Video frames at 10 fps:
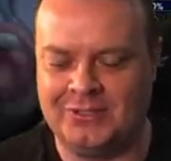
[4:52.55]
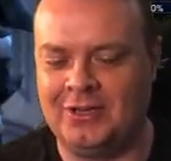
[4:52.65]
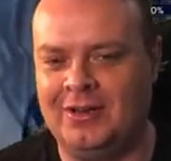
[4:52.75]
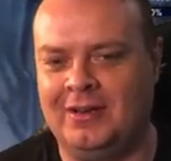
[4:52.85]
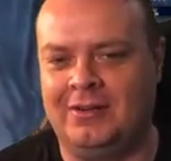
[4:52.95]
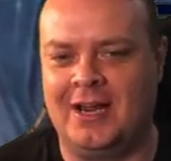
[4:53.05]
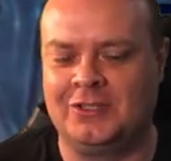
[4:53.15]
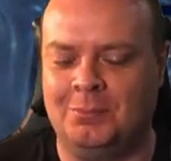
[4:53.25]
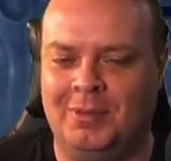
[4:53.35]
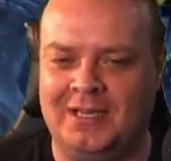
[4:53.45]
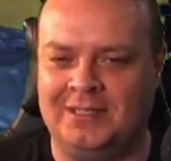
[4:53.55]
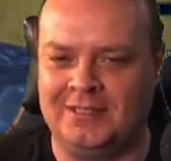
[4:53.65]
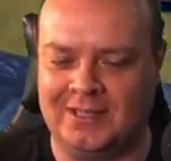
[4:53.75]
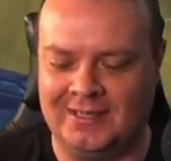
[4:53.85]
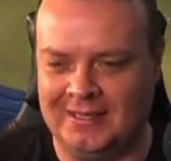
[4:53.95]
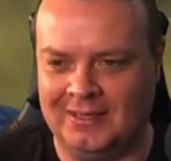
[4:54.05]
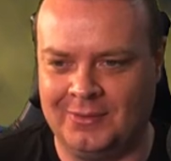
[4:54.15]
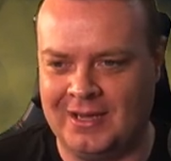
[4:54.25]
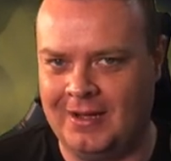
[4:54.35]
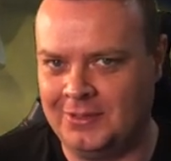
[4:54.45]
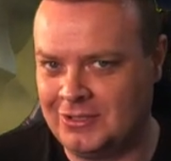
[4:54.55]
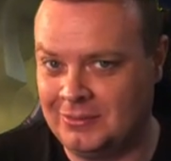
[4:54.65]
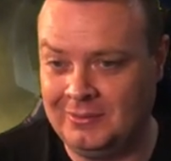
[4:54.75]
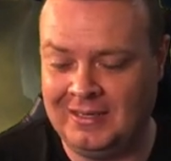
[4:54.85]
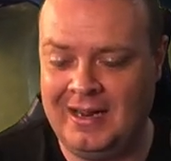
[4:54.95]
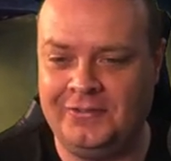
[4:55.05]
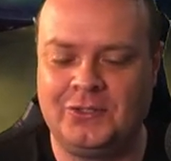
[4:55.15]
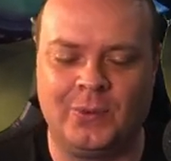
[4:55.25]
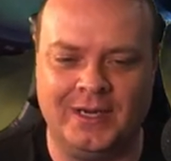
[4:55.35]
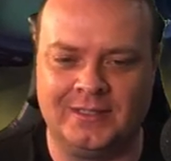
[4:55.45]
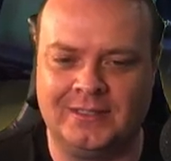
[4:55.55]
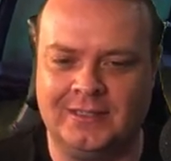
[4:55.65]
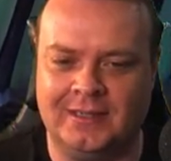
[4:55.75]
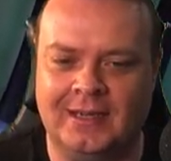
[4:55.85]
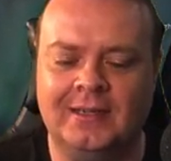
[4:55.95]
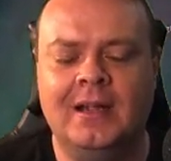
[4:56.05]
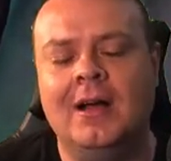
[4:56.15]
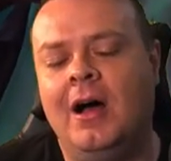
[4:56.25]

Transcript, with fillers: We saw that there are some blessings that are dealing with armor, so we'll have to wait and see on that.